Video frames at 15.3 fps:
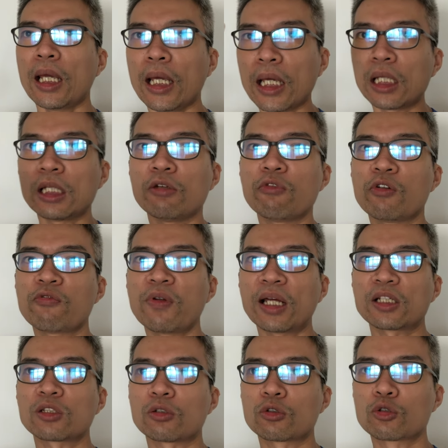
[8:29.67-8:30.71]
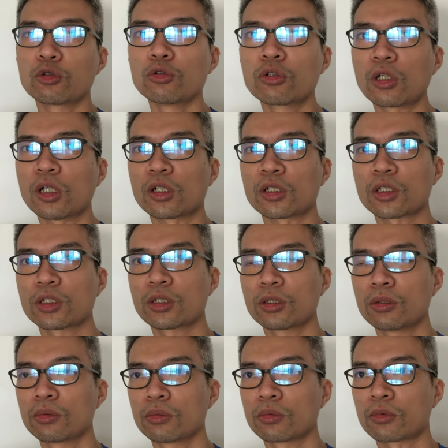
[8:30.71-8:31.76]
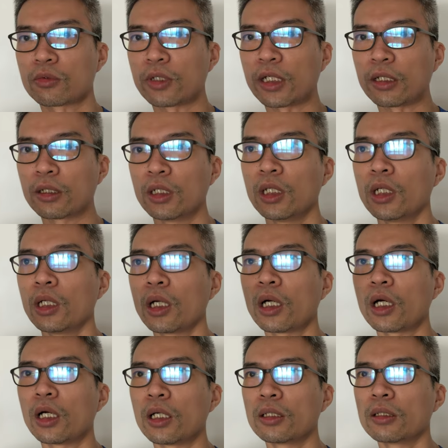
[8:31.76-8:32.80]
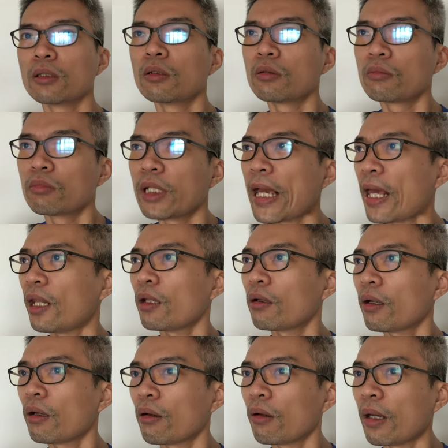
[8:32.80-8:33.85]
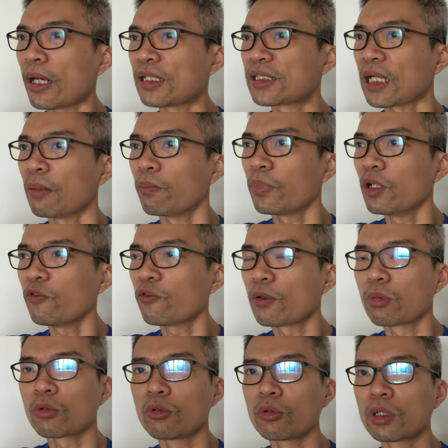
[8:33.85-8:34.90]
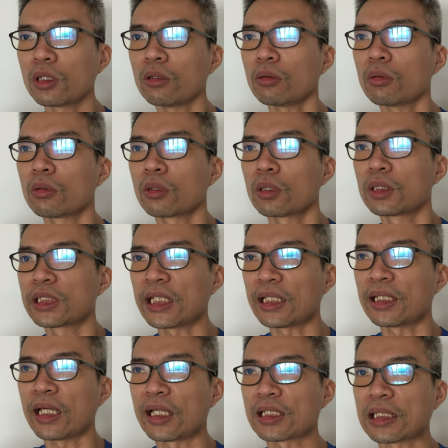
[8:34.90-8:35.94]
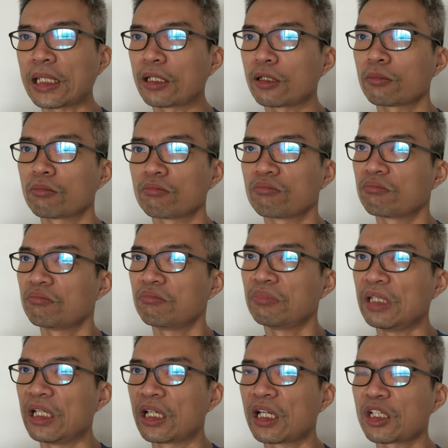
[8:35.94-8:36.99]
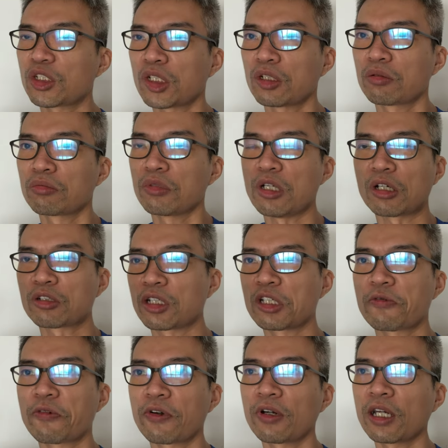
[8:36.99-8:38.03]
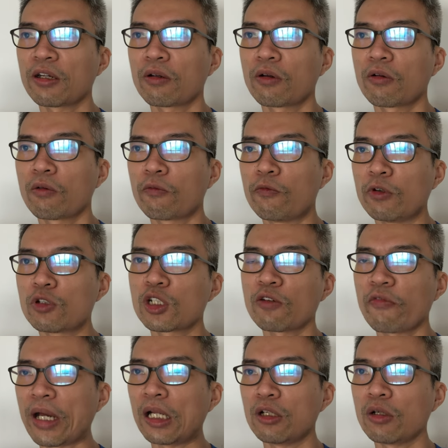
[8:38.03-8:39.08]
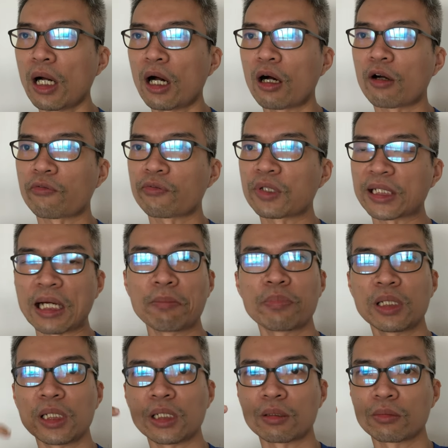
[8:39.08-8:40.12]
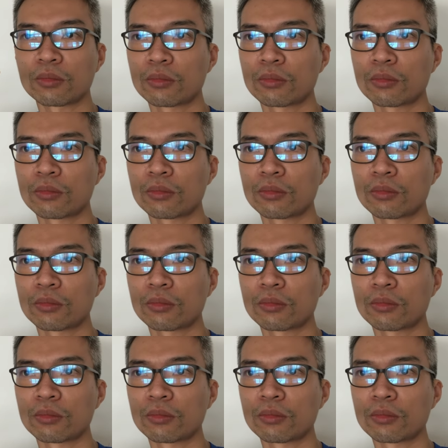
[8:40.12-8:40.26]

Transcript: and it reflects the true cost, right? The example from Google said that it's like, in a nutshell, you're transferring future value out of the company